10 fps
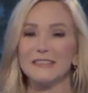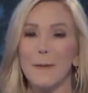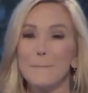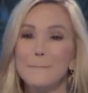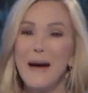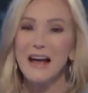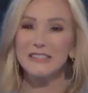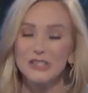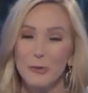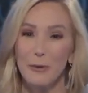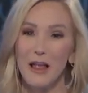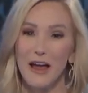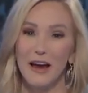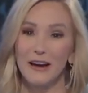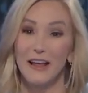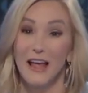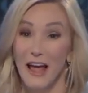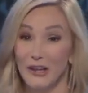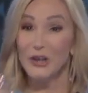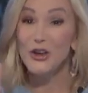a master plan,
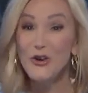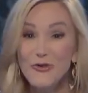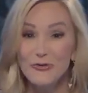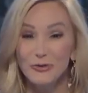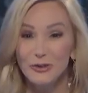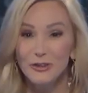and you,